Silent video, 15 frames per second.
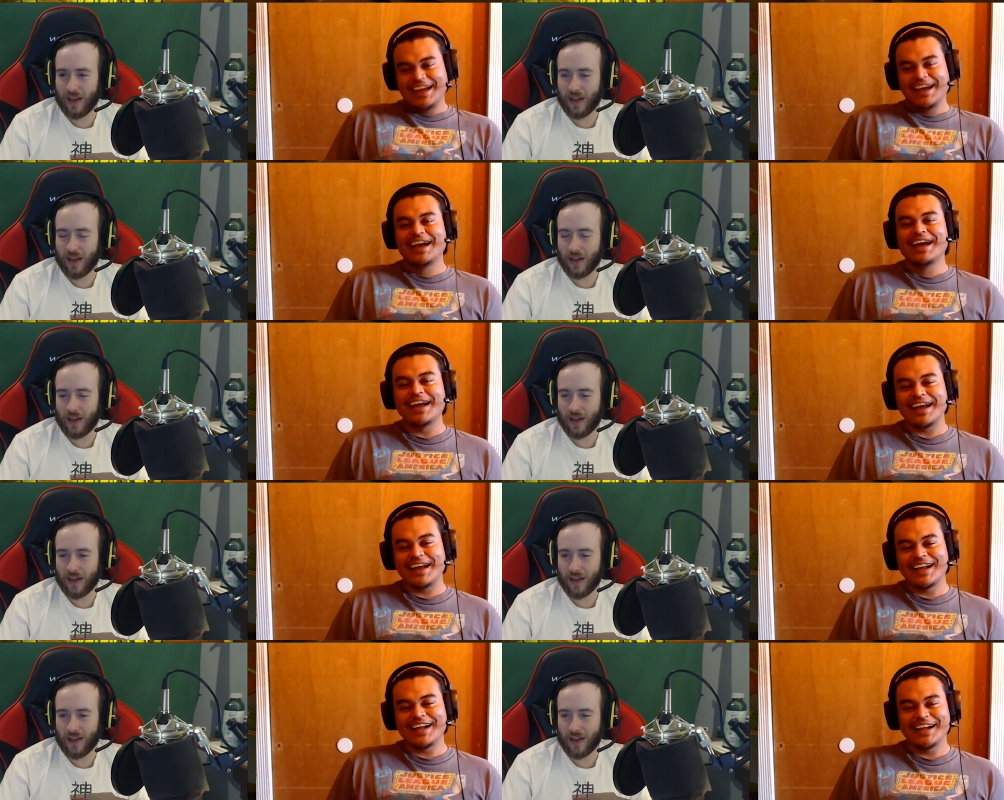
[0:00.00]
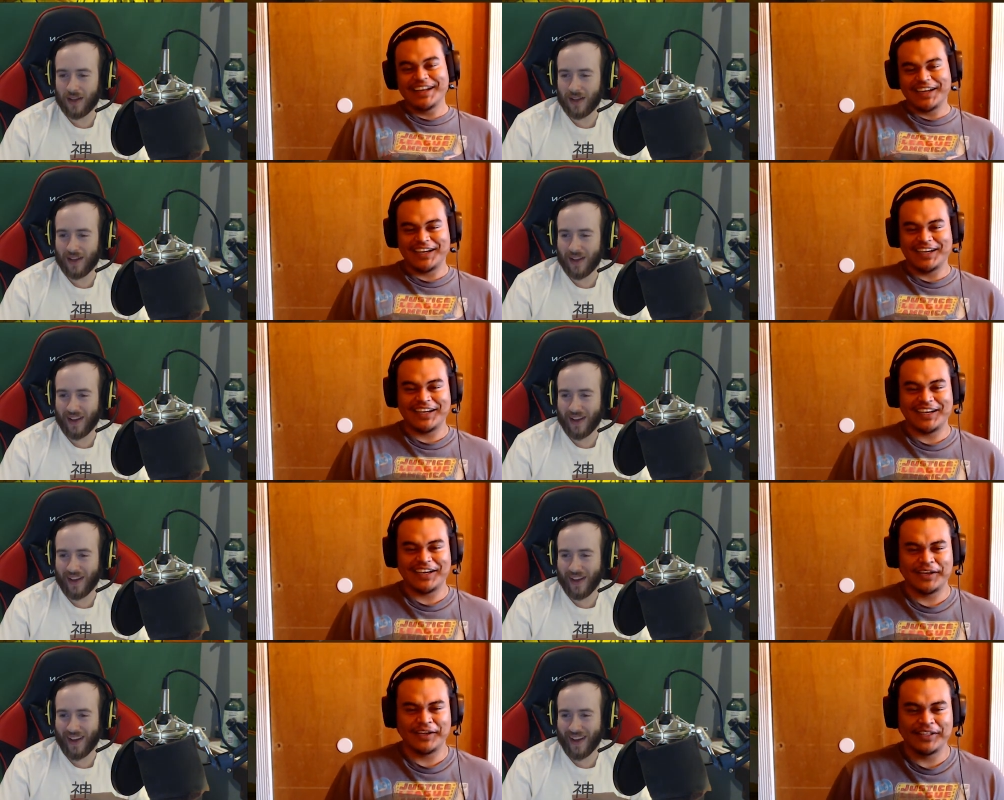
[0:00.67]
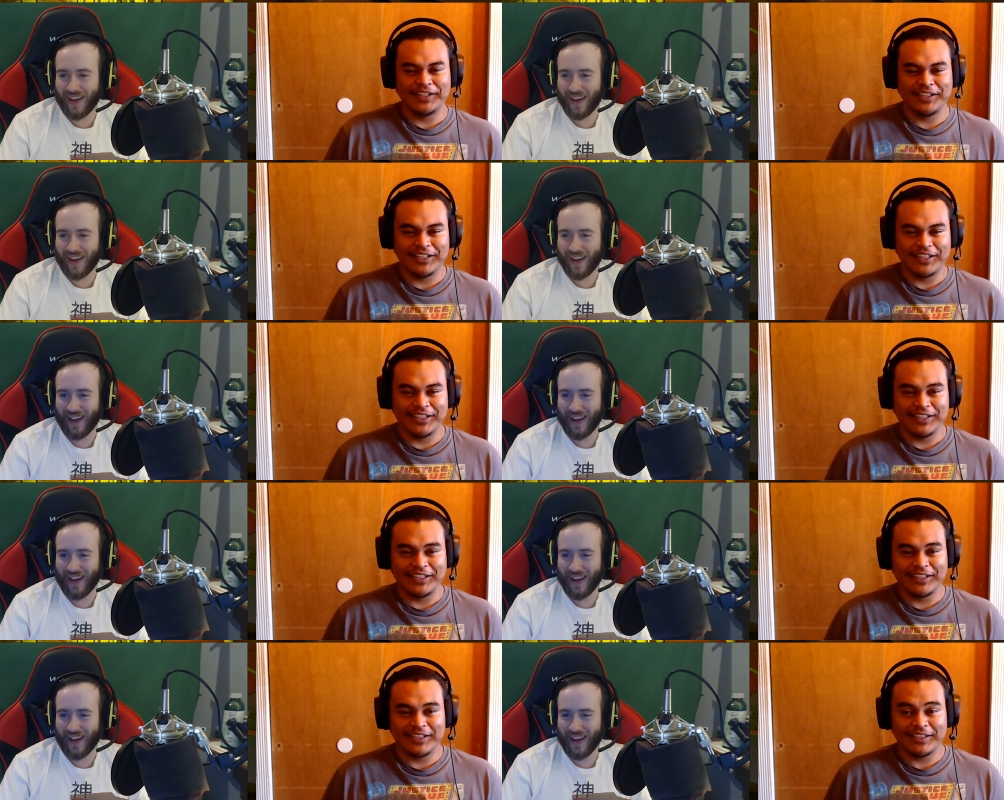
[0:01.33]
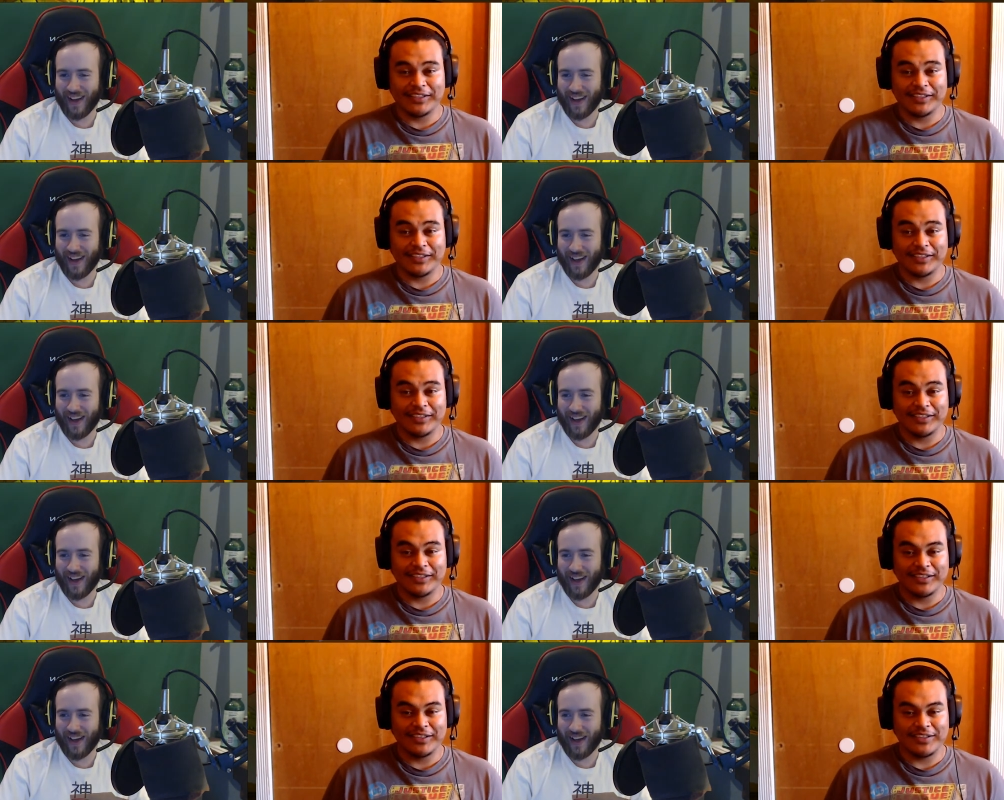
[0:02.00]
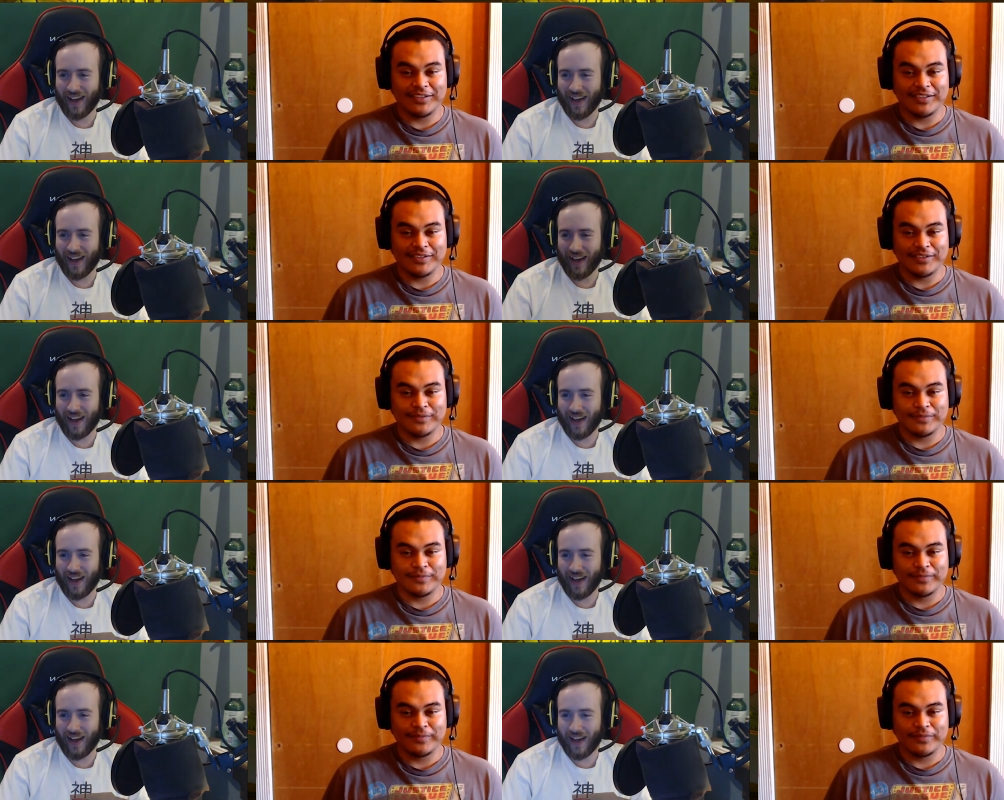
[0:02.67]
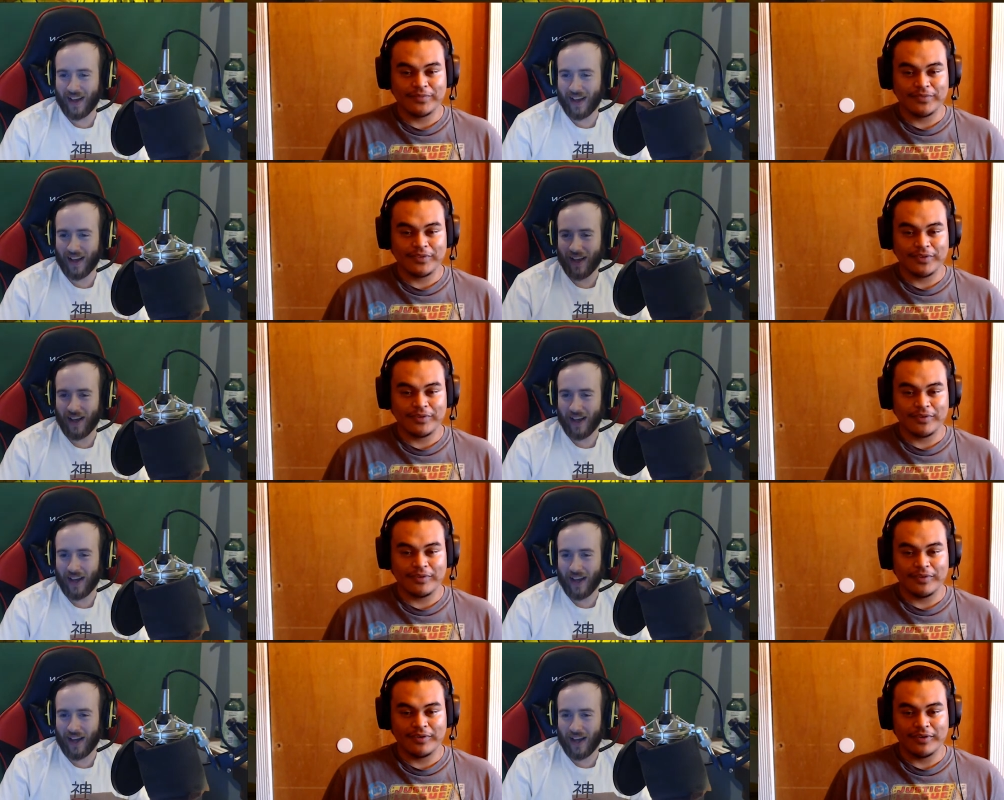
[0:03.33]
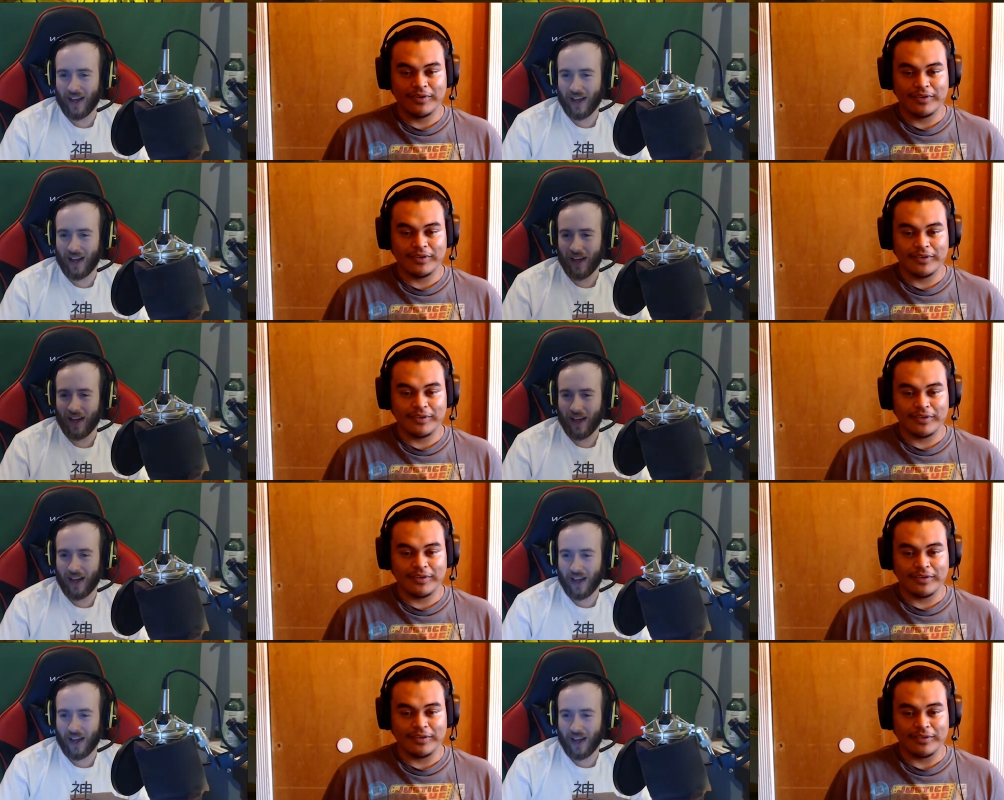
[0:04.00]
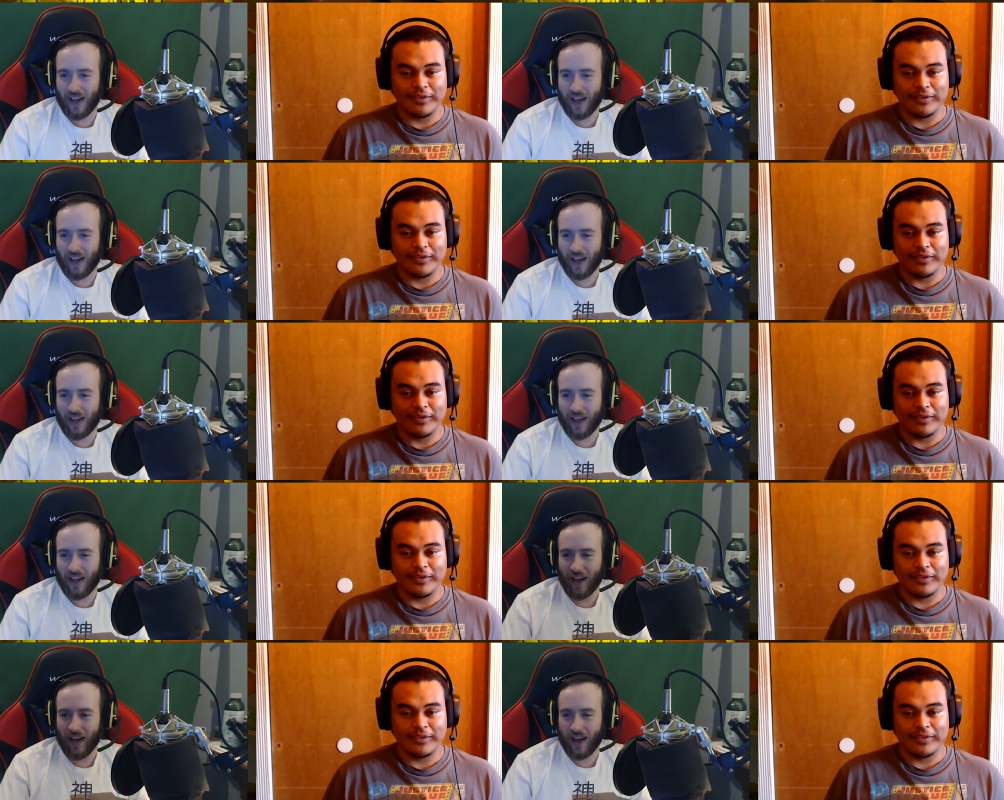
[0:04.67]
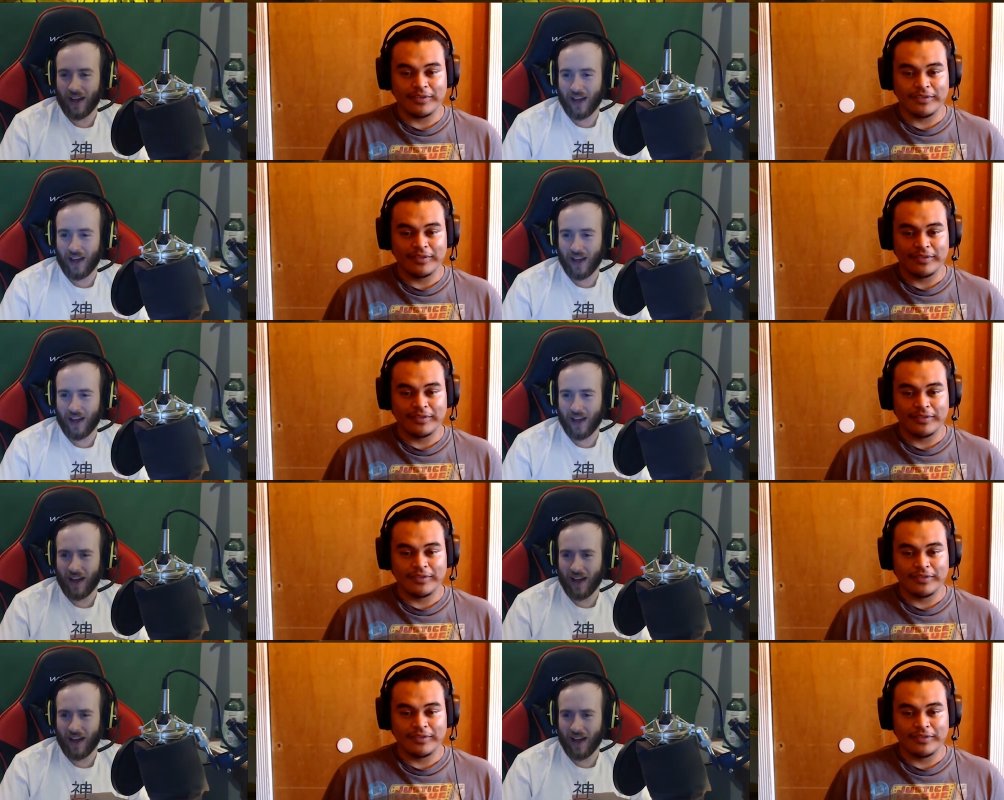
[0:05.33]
(no one is talking)